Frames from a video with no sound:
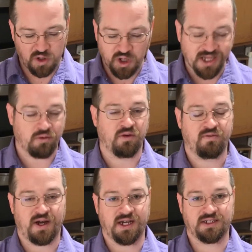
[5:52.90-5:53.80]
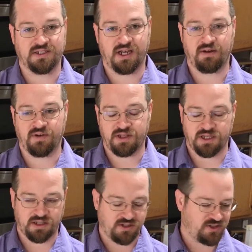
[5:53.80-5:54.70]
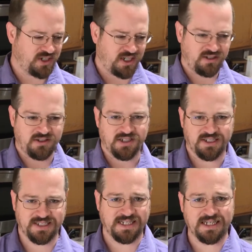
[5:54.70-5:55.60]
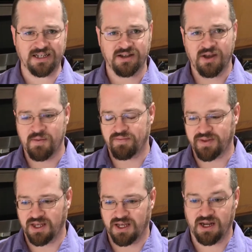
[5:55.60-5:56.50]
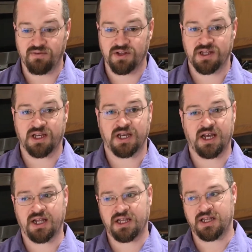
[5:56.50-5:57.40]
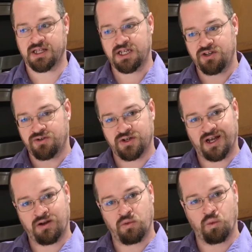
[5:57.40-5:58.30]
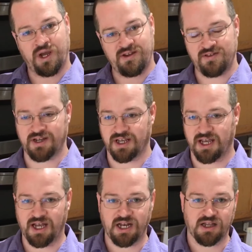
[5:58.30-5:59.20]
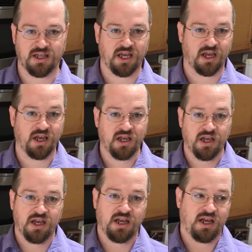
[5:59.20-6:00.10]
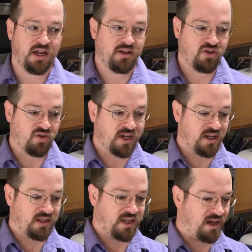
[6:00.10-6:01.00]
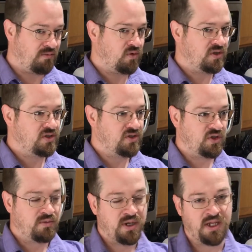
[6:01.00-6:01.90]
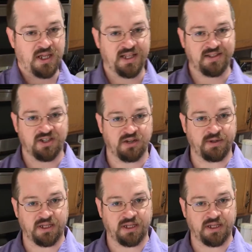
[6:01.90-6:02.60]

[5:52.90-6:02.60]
liquefies everything, the seeds, the skin, and everything, and then you're not wasting anything, and you'll get a lot more soup that's going to